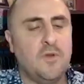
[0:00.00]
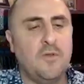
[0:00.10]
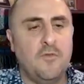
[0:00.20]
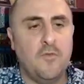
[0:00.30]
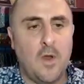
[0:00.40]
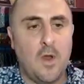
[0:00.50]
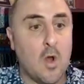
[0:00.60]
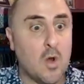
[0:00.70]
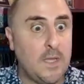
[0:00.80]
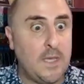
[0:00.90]
of
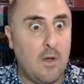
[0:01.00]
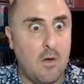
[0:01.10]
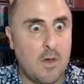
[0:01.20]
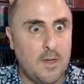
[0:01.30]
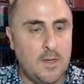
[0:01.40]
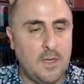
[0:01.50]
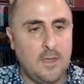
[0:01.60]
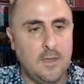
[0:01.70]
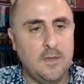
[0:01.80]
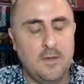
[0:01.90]
early on
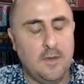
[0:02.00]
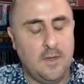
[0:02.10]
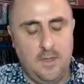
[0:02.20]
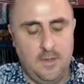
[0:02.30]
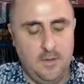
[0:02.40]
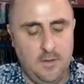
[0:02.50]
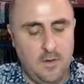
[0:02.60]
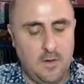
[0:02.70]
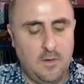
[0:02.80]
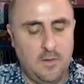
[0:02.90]
in
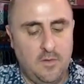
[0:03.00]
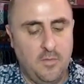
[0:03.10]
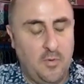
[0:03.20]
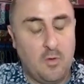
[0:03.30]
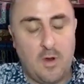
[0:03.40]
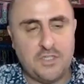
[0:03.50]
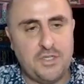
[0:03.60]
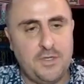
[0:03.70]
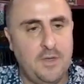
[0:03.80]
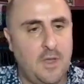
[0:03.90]
the
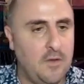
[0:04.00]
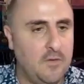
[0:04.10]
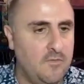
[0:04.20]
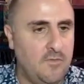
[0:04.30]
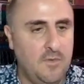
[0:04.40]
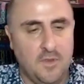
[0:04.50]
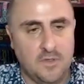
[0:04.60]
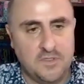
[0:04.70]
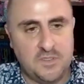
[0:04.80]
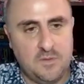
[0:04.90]
progression of
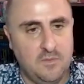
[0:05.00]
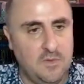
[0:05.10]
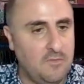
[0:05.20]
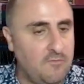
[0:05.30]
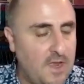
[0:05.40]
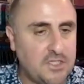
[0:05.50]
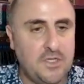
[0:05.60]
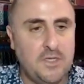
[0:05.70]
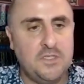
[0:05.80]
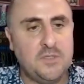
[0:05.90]
this
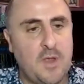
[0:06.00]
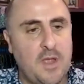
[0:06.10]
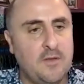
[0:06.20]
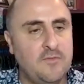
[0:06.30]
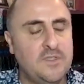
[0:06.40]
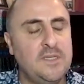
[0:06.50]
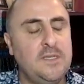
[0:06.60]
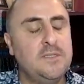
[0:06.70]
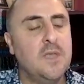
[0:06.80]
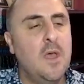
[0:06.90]
infection and spread of
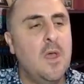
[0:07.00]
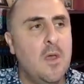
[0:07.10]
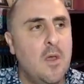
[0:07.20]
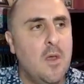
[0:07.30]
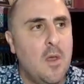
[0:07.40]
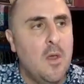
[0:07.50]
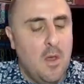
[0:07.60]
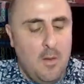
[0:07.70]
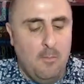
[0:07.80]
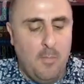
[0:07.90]
disease,
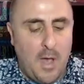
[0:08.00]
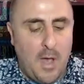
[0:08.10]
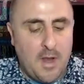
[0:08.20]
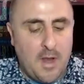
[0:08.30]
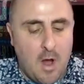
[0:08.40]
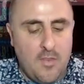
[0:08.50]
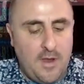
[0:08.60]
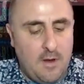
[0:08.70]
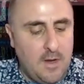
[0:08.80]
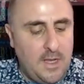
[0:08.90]
but are
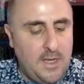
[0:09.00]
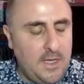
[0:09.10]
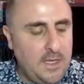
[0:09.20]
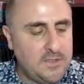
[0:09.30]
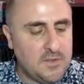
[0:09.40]
there any